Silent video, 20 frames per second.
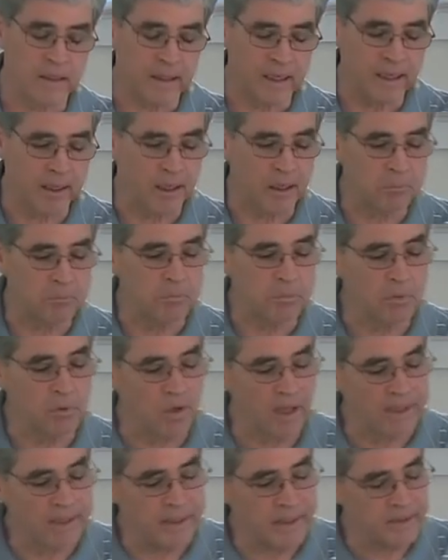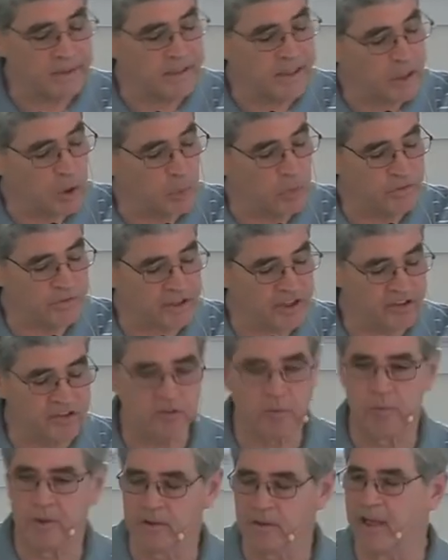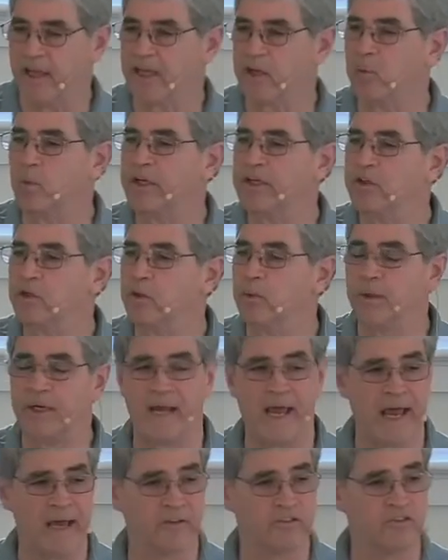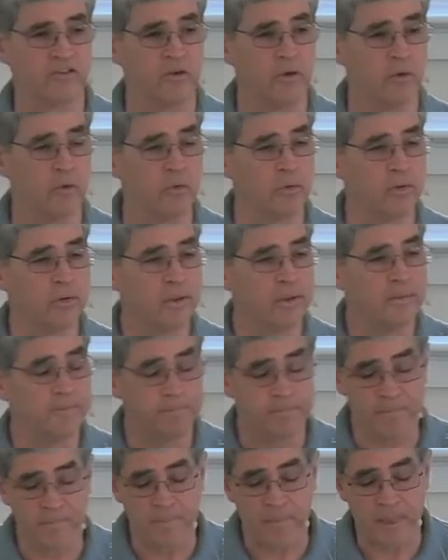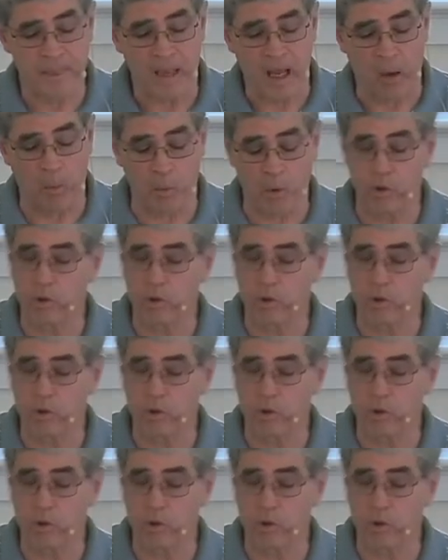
like in the Old Testament like we do in Acts 2. And we're